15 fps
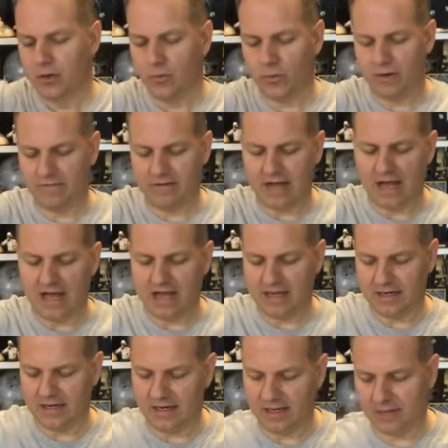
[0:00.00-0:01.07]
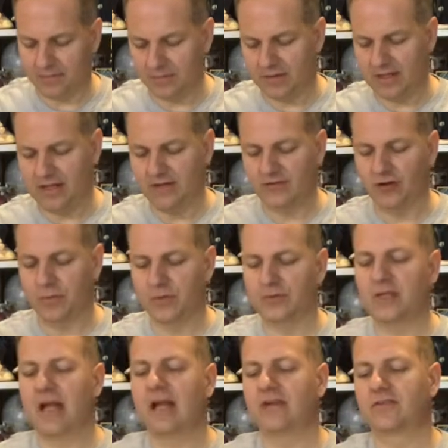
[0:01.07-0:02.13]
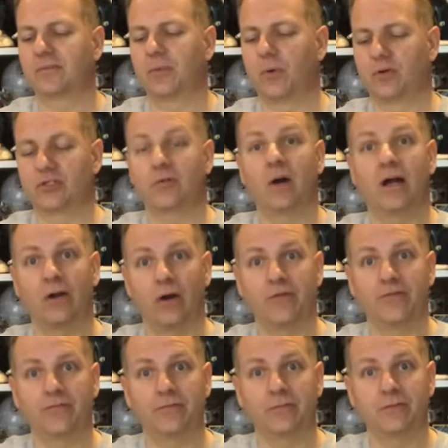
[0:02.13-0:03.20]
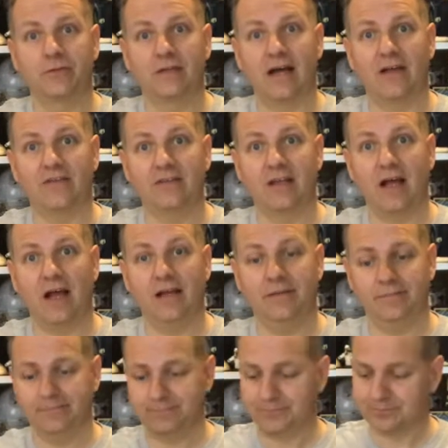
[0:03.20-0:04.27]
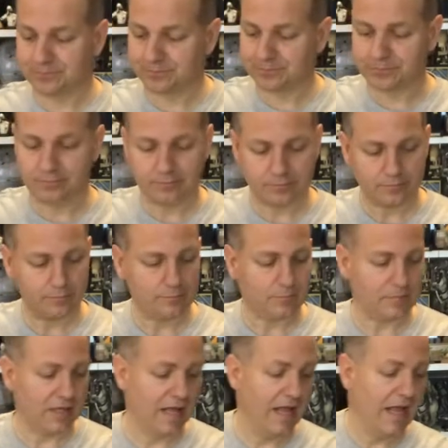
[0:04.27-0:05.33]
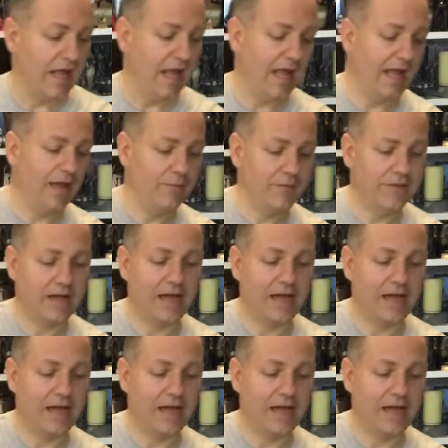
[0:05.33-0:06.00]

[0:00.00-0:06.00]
We've got um, the Turbo Tank Support Squad, also from 2009. And we've